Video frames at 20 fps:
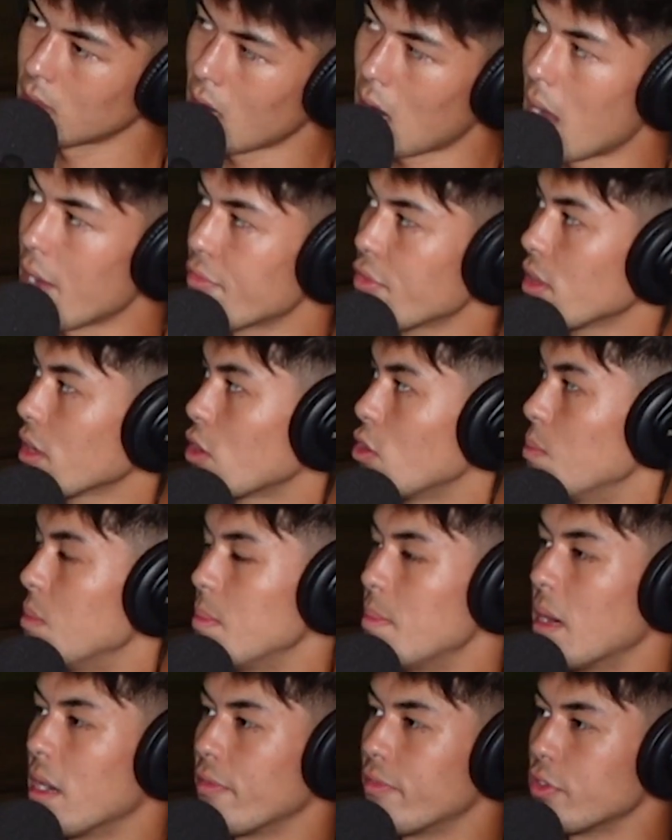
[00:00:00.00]
I feel like it would be
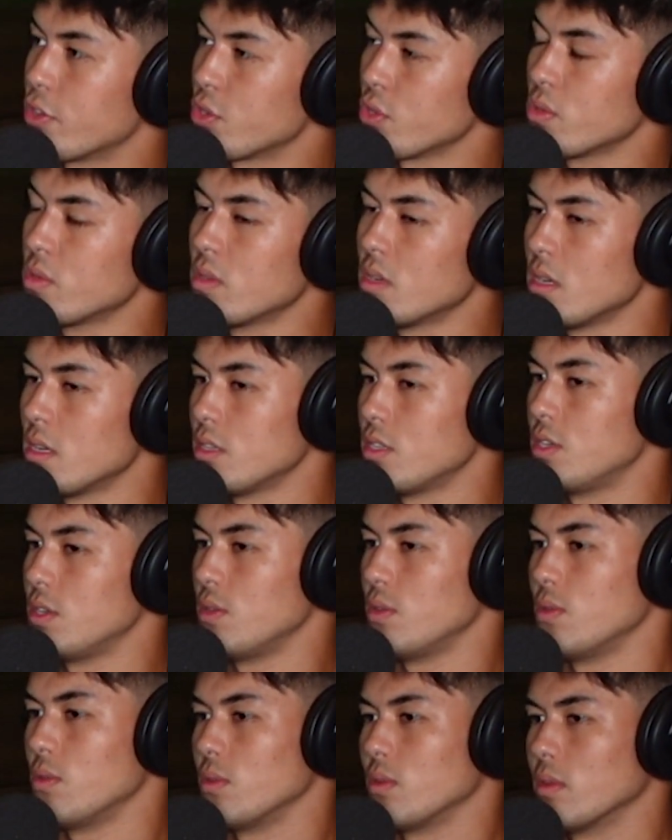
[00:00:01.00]
beneficial
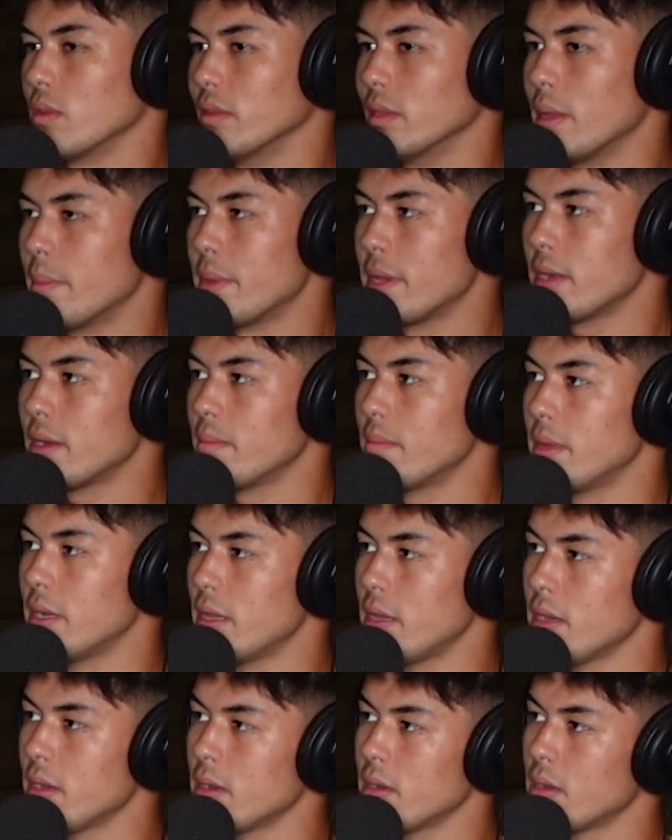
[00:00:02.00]
to limit
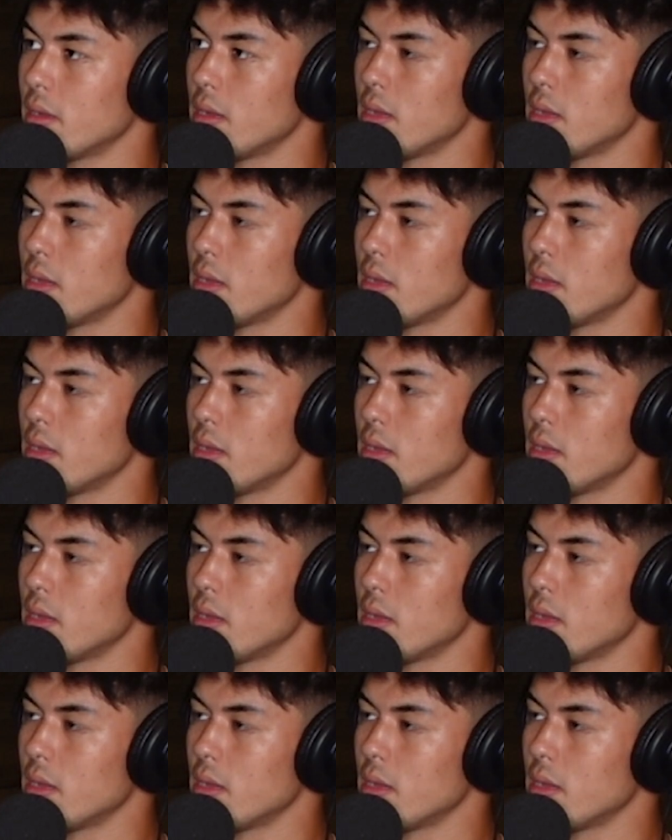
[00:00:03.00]
media.